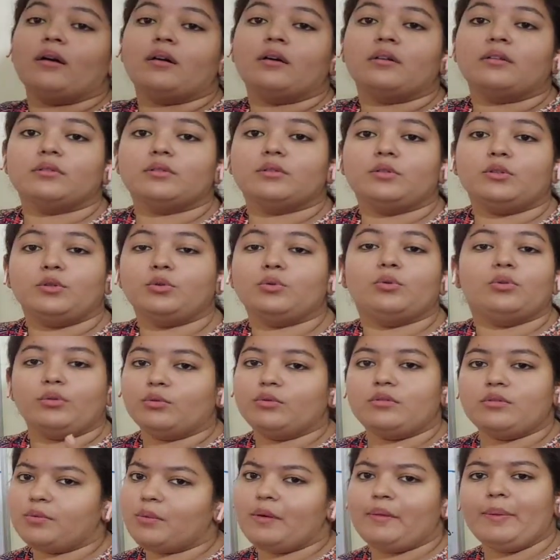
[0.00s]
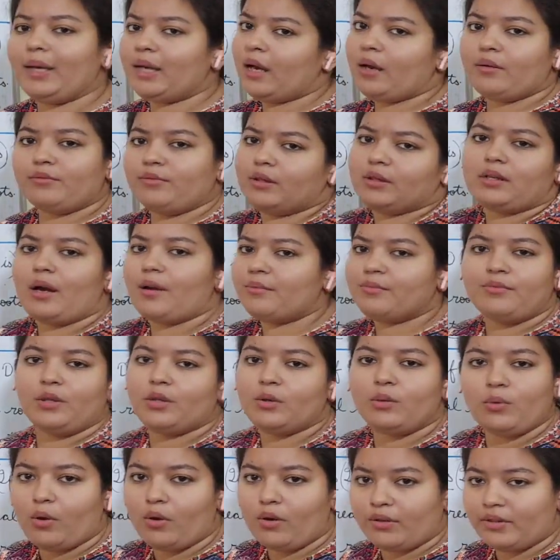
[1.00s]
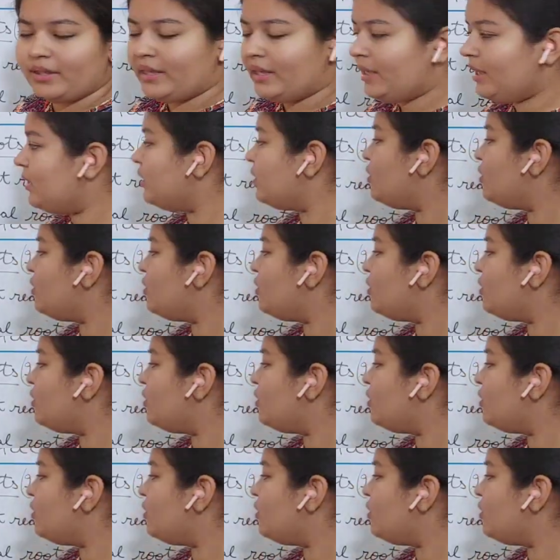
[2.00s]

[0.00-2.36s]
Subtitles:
We know already 2 different real roots will come.